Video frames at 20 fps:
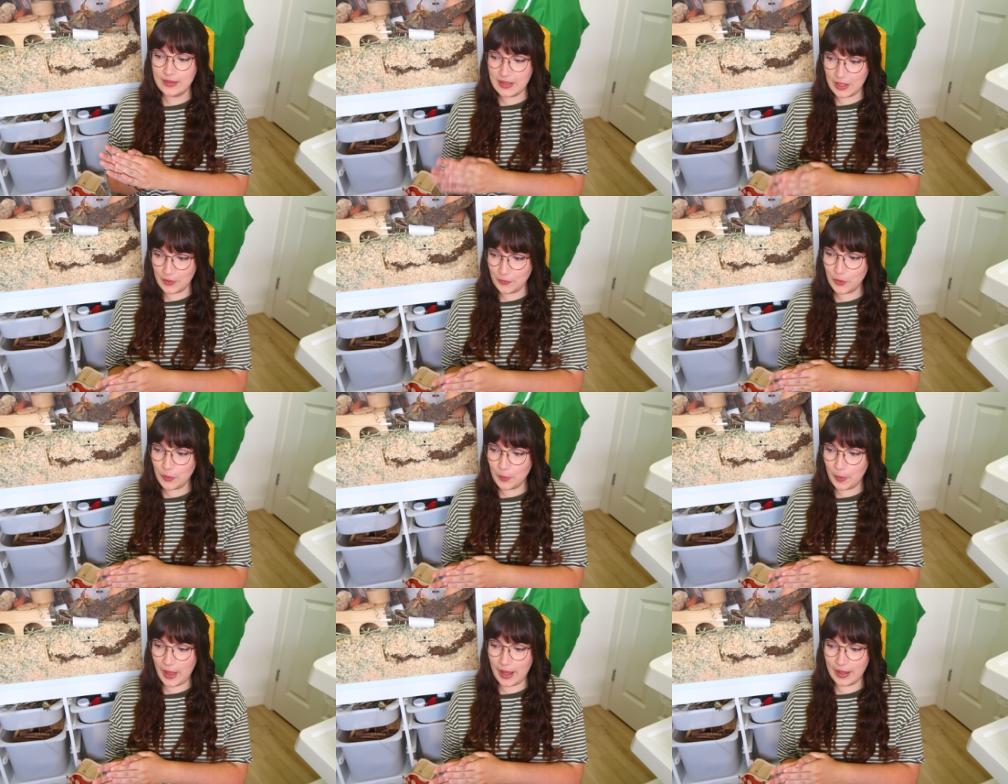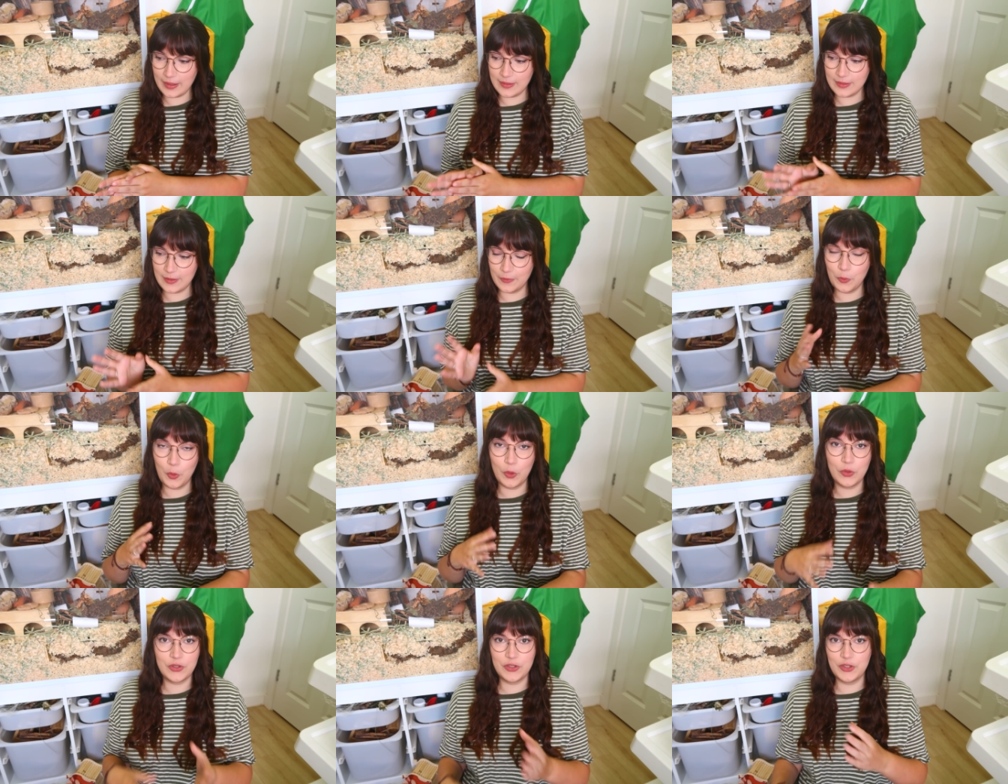different plans
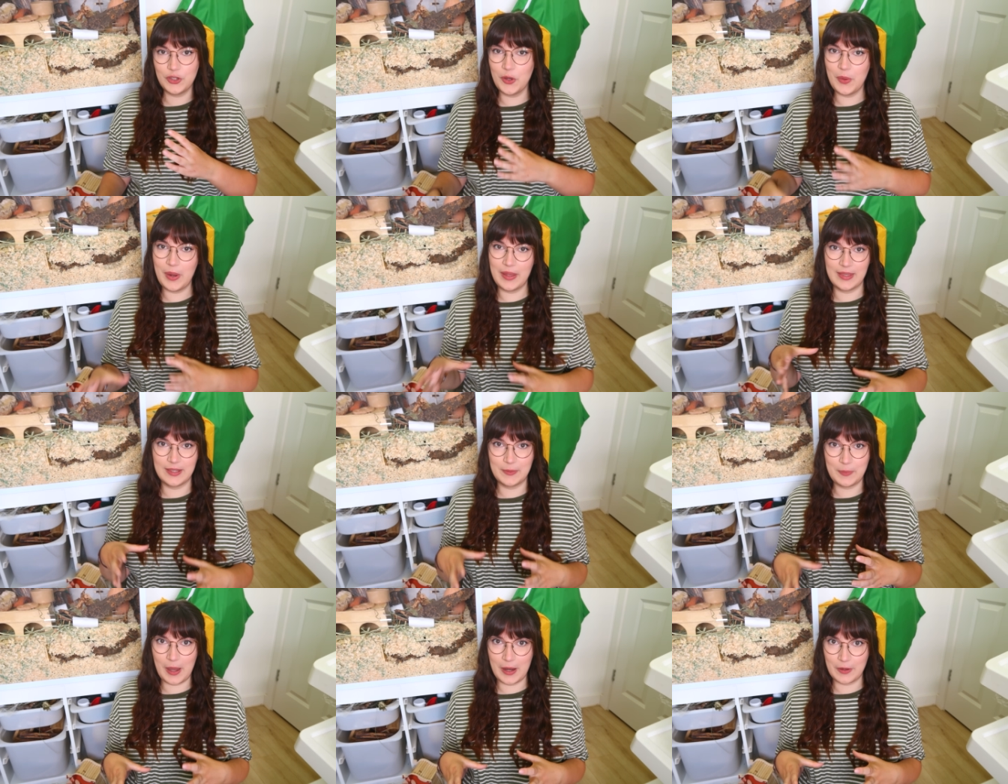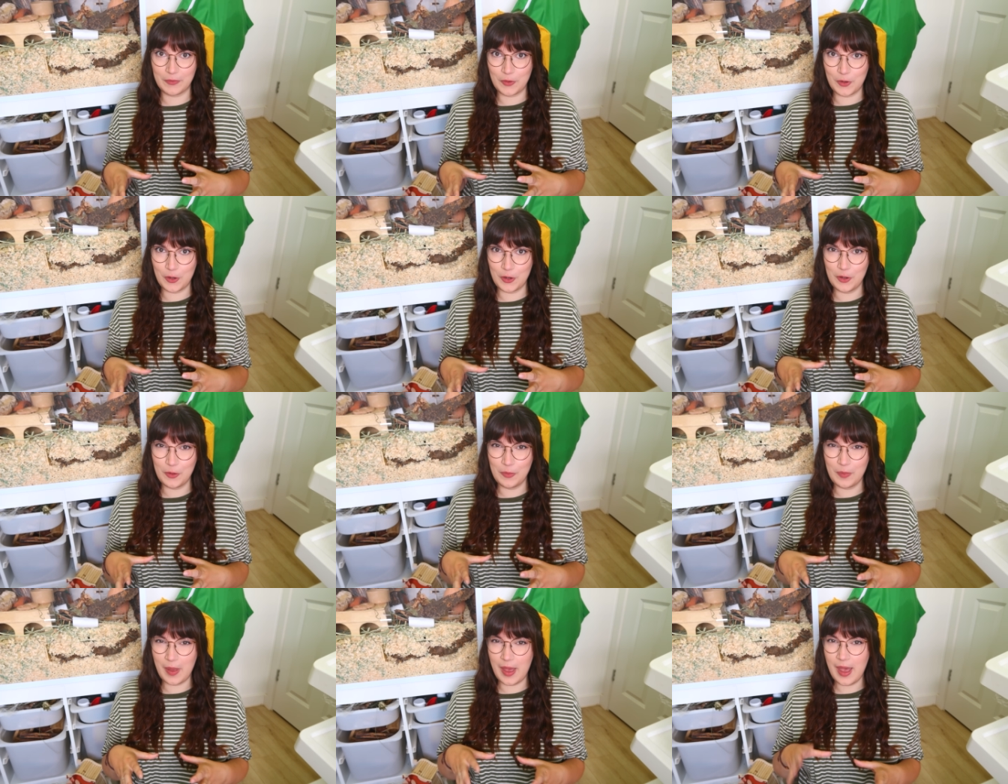of what to do in this pet
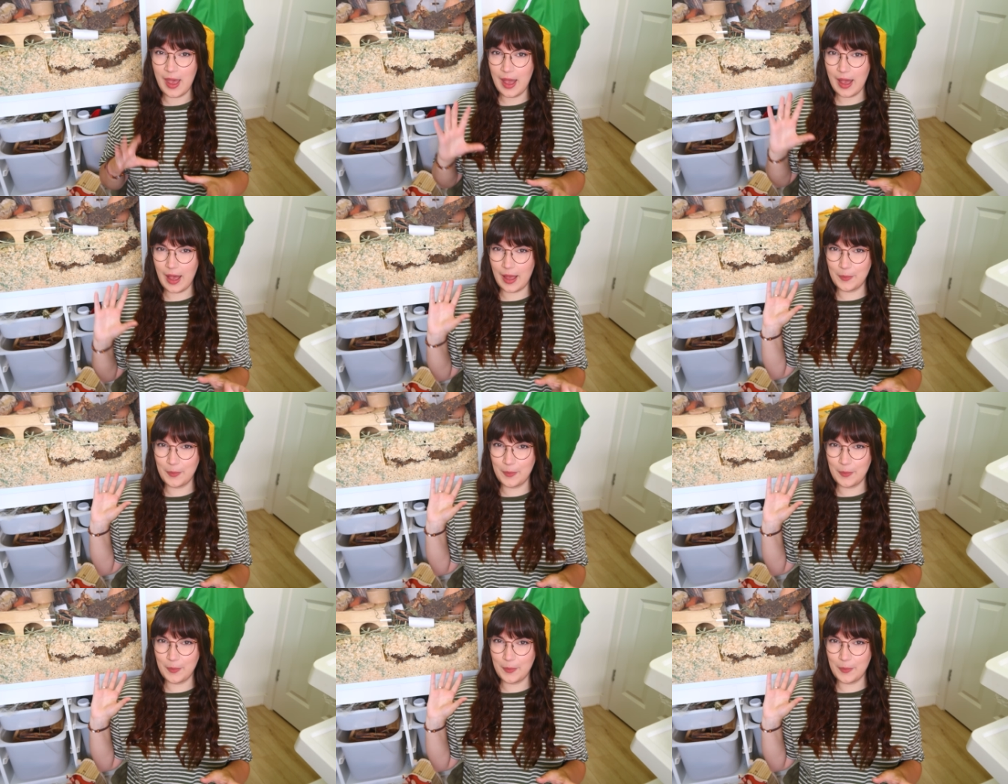room.